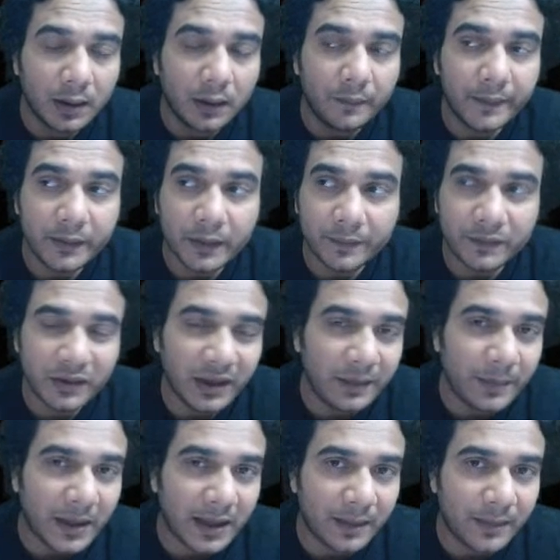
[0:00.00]
When you have three
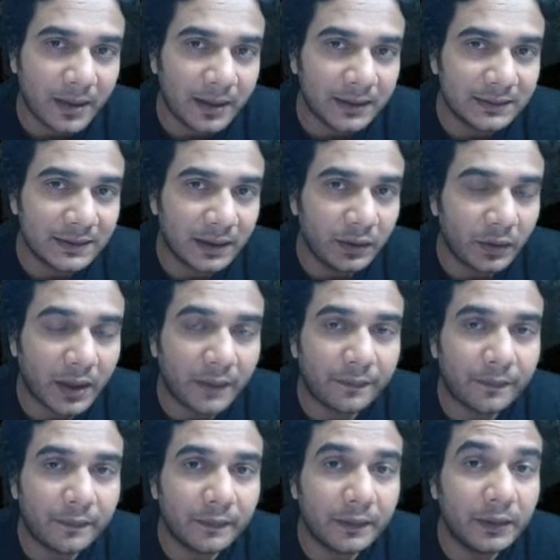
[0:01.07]
parameters, then you
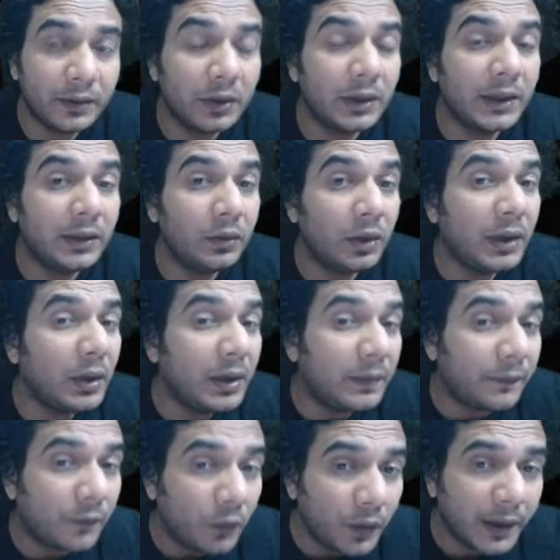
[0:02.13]
need
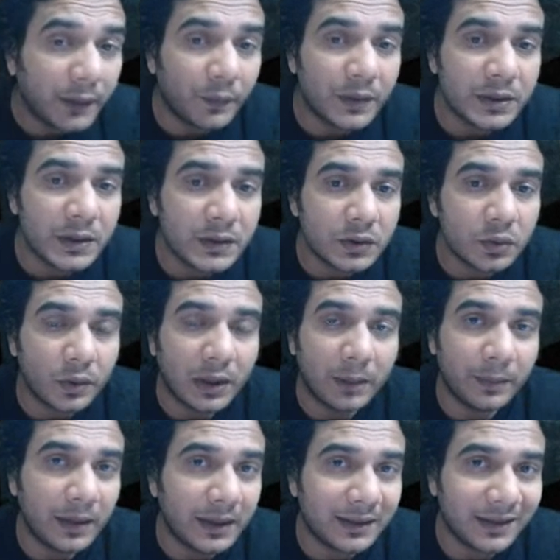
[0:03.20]
four equations to
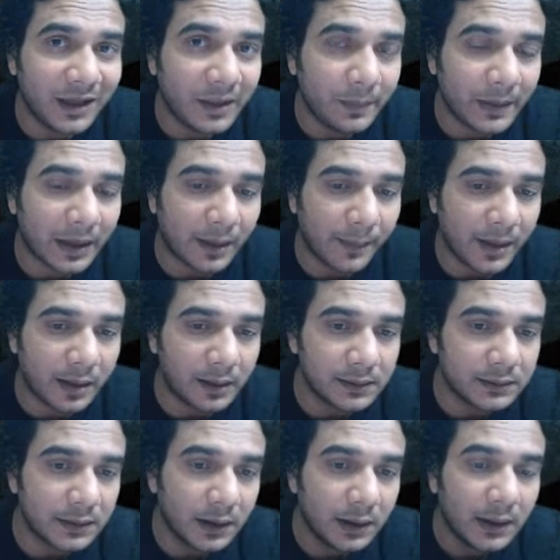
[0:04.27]
eliminate three
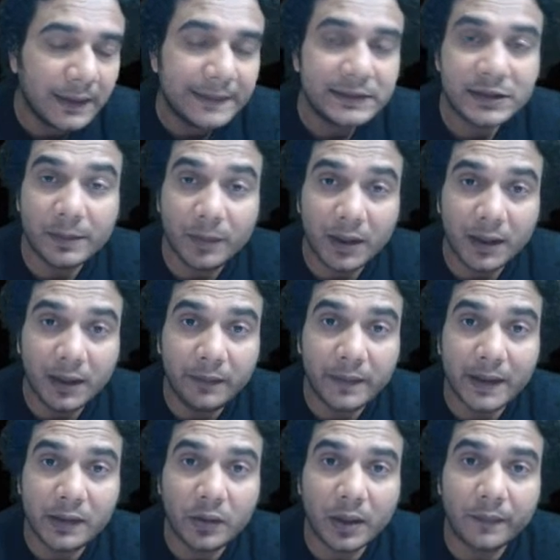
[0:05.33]
parameters. Similarly,
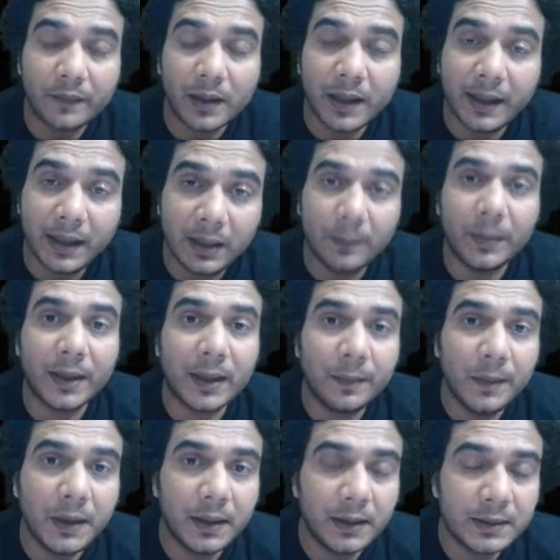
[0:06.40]
when you have n
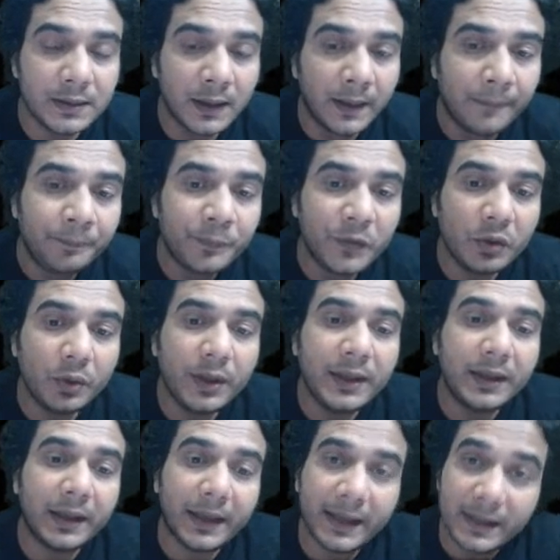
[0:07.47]
parameters, you
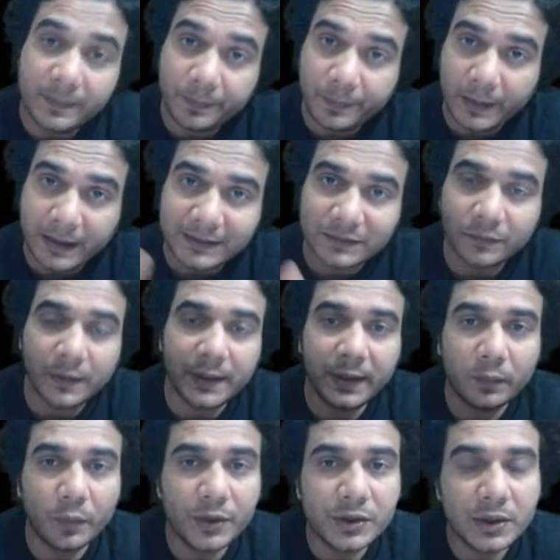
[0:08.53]
need n plus one
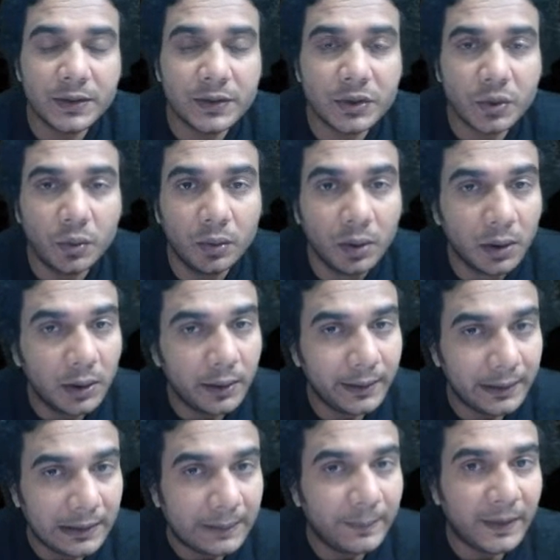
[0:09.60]
equations to
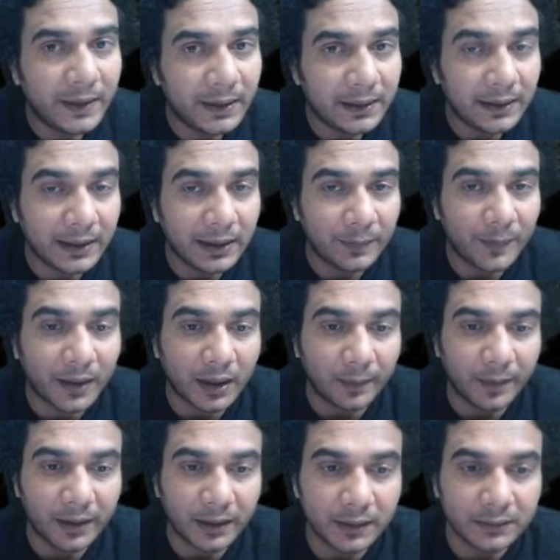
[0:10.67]
eliminate n
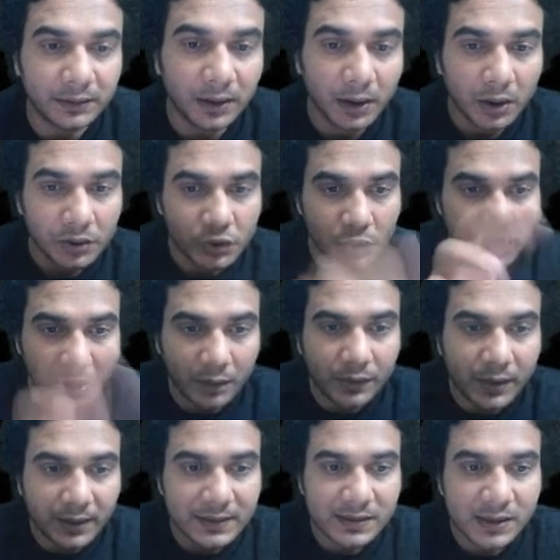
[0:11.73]
parameters. So now you
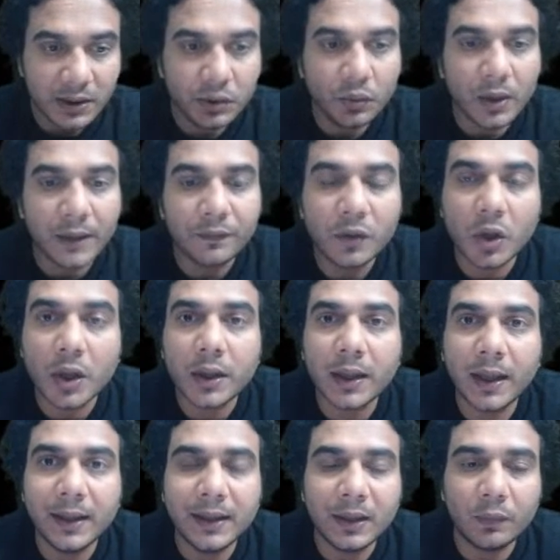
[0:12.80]
can see you have got
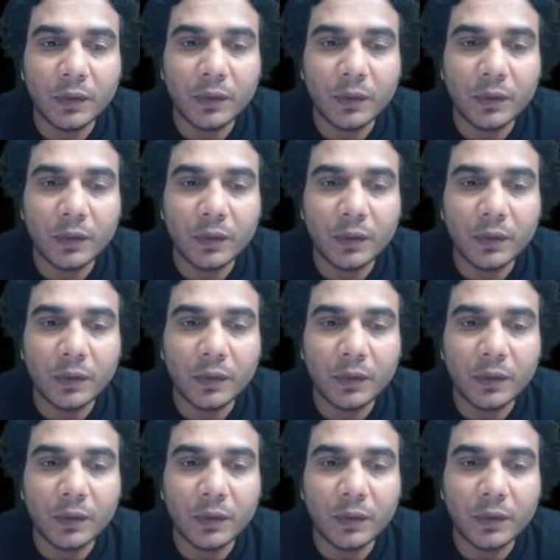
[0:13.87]
n